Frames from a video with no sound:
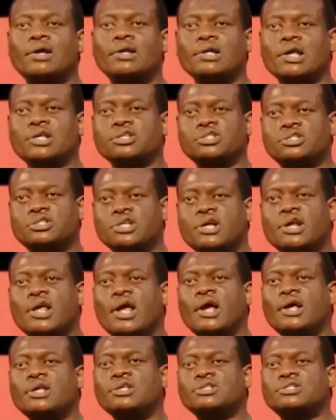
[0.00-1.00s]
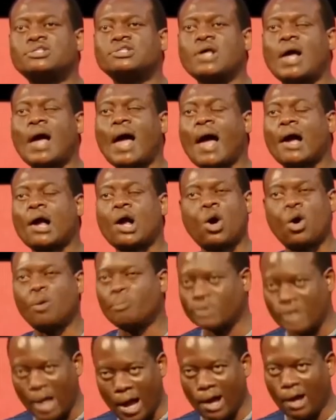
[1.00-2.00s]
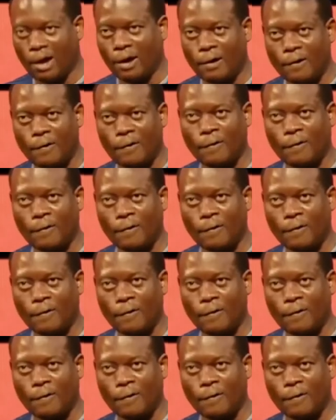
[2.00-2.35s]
the Syrians are come down.